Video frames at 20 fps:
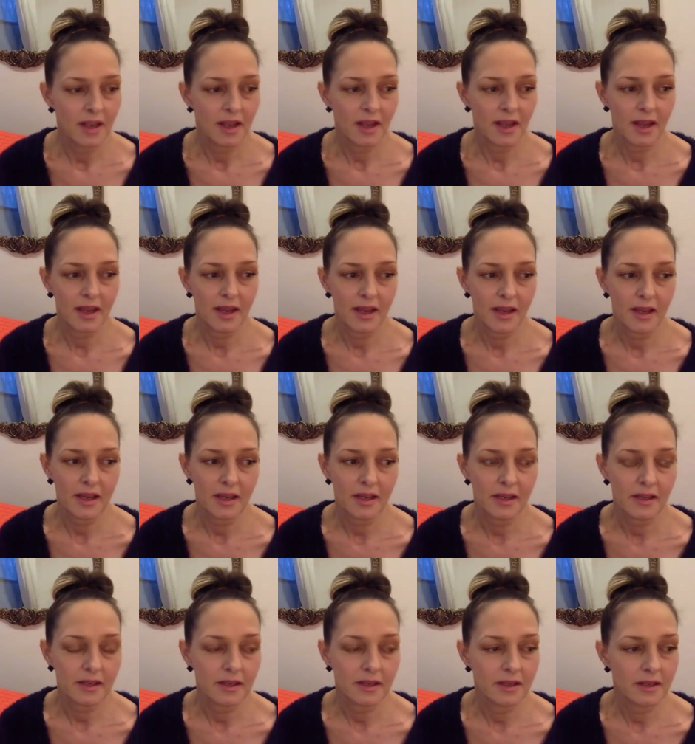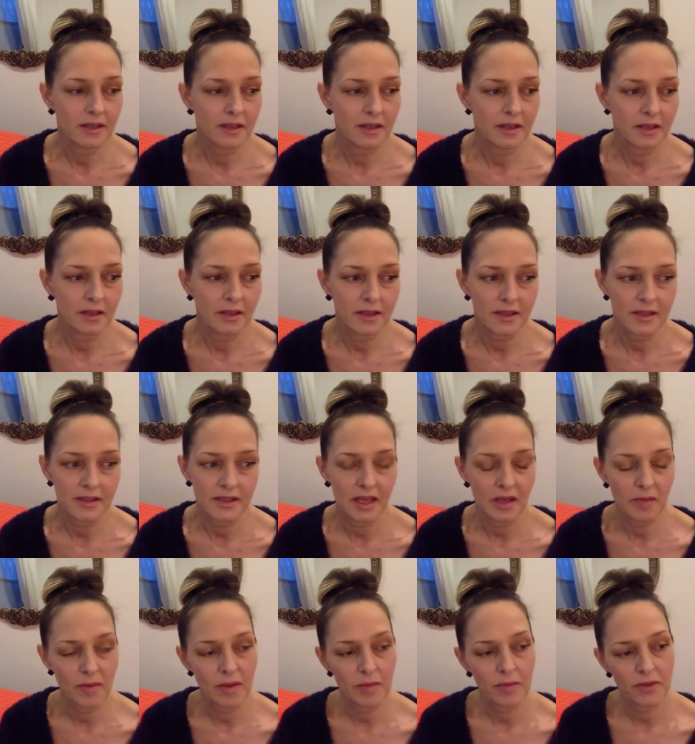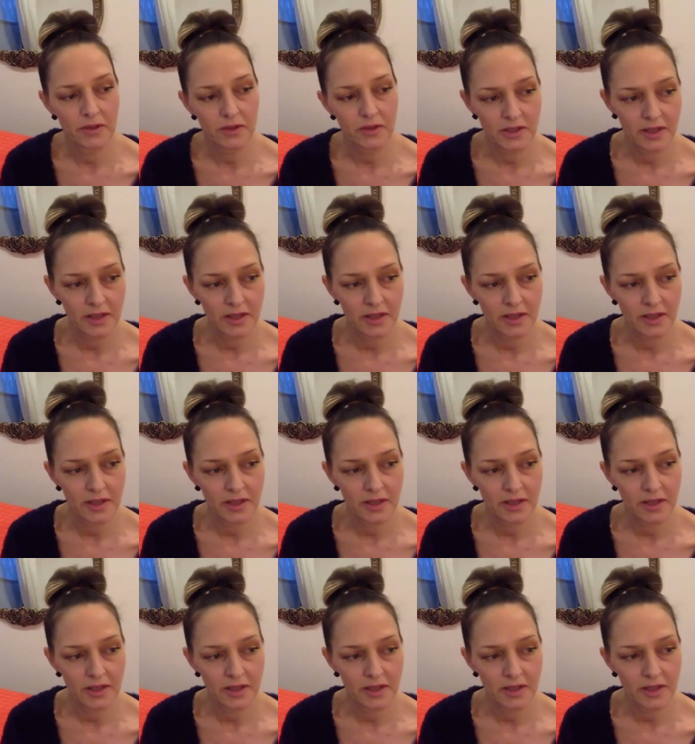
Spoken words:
I can say people are